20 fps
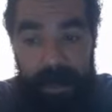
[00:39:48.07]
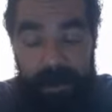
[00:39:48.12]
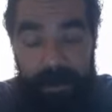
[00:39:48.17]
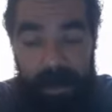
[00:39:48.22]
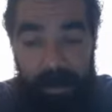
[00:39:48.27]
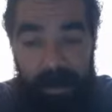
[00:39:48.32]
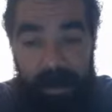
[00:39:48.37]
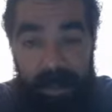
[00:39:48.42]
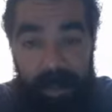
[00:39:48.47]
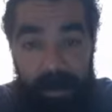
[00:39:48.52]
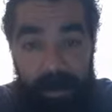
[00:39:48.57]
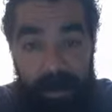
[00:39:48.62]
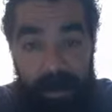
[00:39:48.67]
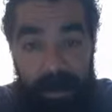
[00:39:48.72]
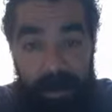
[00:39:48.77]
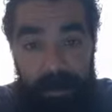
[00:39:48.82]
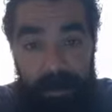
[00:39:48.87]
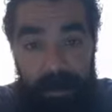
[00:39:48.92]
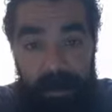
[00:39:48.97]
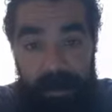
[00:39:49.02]
So I'm in that
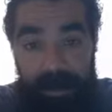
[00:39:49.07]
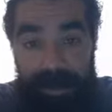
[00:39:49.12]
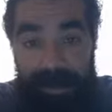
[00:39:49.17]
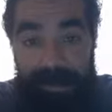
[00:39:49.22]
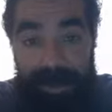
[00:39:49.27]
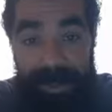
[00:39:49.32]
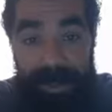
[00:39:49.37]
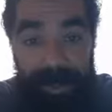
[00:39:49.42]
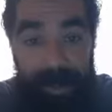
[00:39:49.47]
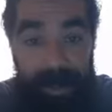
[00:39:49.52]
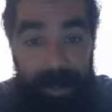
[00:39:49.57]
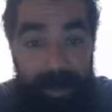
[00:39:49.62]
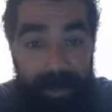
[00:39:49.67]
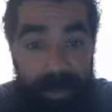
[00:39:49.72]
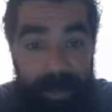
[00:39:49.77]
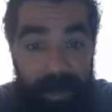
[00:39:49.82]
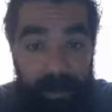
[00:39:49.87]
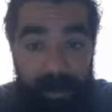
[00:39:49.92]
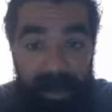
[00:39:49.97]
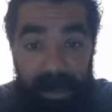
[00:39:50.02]
apartment. So I'm like, all
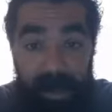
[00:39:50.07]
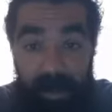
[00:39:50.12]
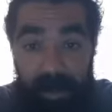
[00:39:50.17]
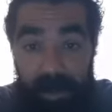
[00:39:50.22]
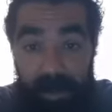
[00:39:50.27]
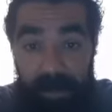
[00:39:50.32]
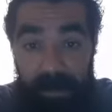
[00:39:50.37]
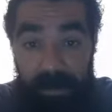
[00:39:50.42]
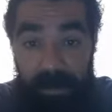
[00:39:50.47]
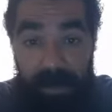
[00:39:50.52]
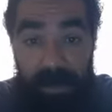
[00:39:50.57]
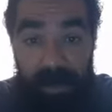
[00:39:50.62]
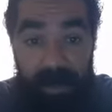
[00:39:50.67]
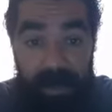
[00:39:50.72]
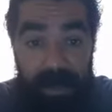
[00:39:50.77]
right, time to get a girlfriend.